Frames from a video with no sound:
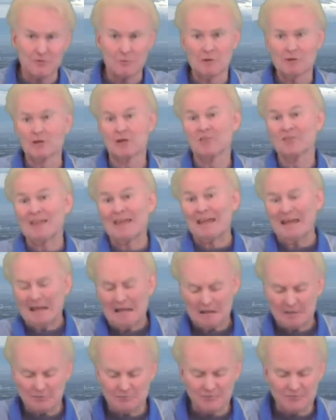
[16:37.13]
We're going to look at the
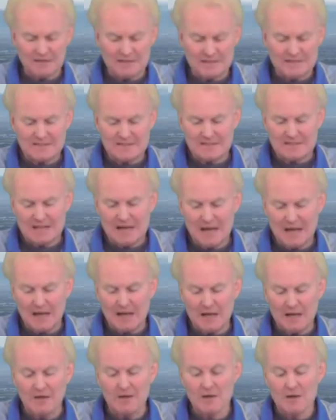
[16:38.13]
AFC
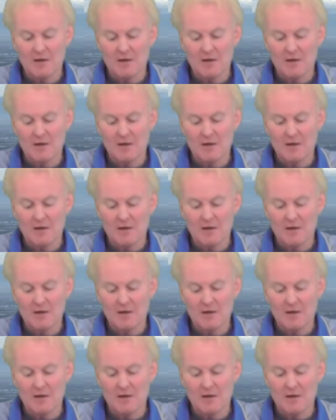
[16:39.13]
today.